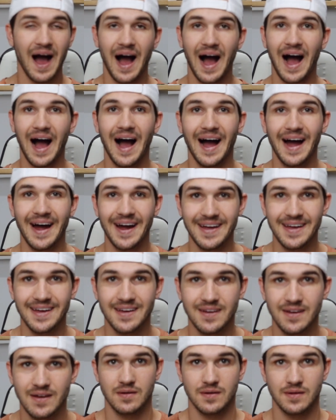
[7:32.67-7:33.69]
I
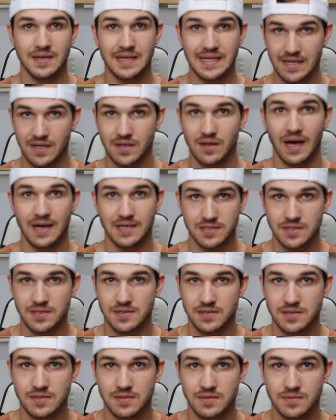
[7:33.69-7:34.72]
need
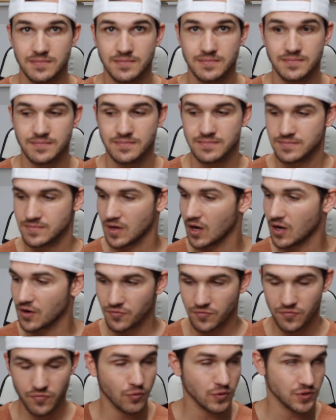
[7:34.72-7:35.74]
glasses,
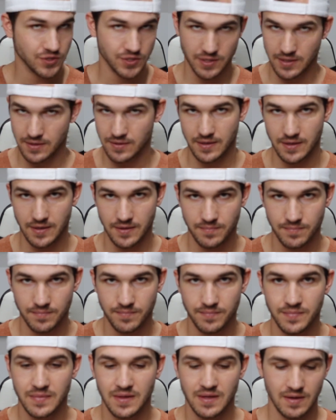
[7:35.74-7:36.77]
unfortunately.
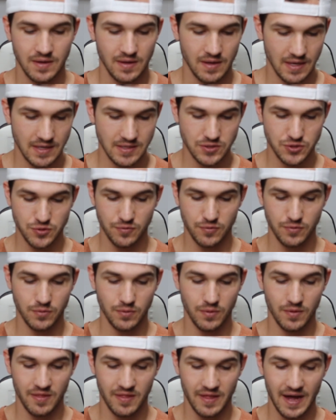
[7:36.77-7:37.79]
And so
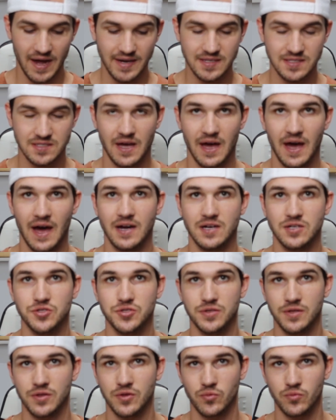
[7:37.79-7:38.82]
that is
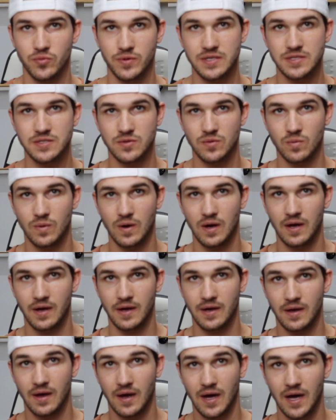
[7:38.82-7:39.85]
actually the reason
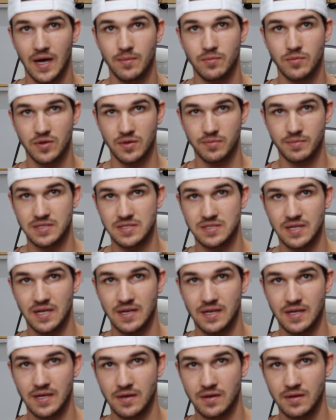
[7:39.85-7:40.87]
why I'm going to be
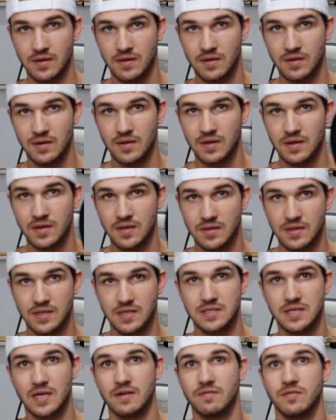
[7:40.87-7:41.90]
sending
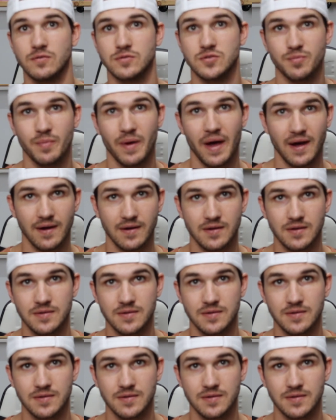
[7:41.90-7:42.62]
these headphones back.